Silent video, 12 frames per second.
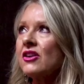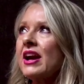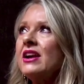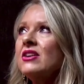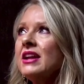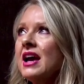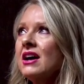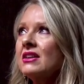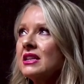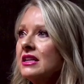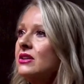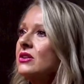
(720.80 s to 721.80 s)
hair
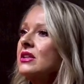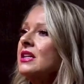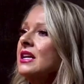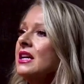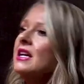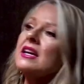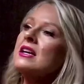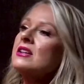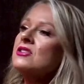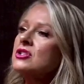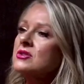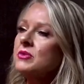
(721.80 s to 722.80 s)
down literally.
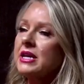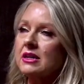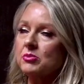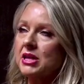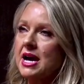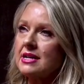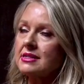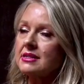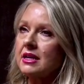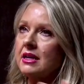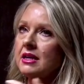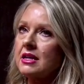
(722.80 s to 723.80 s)
And just we had a blast.
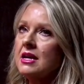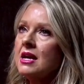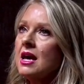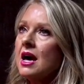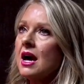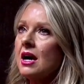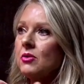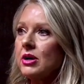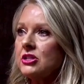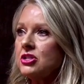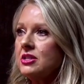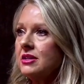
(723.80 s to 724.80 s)
And I
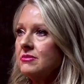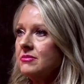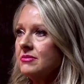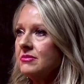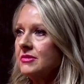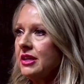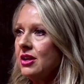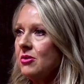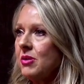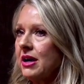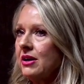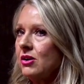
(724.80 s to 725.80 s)
watched them, you know,
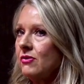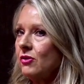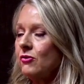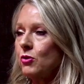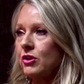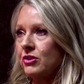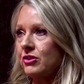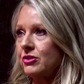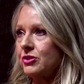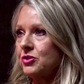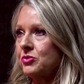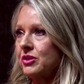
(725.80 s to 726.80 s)
buy over
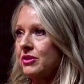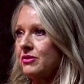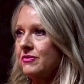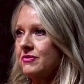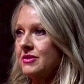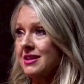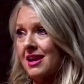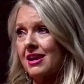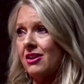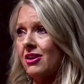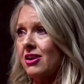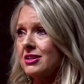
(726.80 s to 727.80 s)
$400 worth of
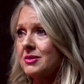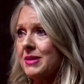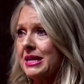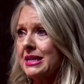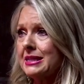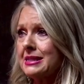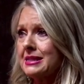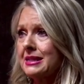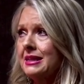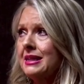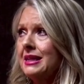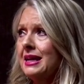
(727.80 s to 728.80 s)
skincare and cosmetics
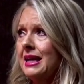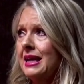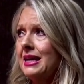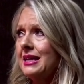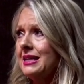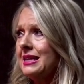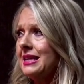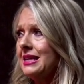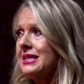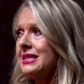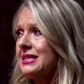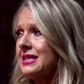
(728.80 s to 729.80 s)
and at the
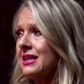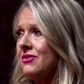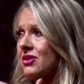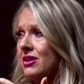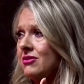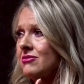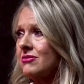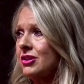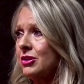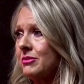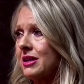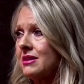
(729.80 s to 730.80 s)
end, even though, you
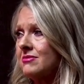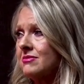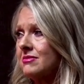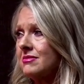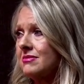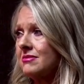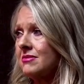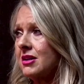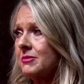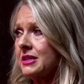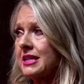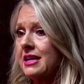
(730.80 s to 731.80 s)
know, my
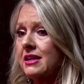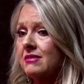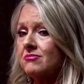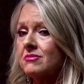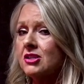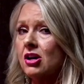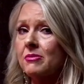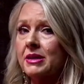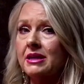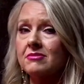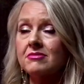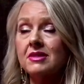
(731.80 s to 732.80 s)
mom and daddy taught
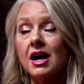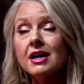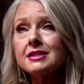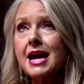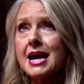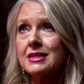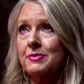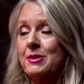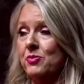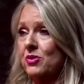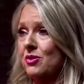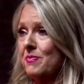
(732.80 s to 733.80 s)
me not to ask
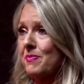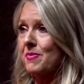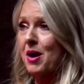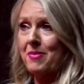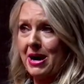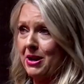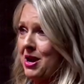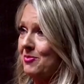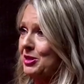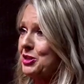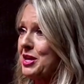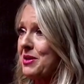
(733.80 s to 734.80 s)
people about how
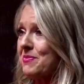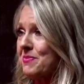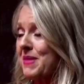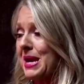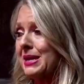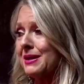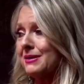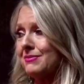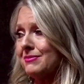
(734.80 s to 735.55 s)
much they make,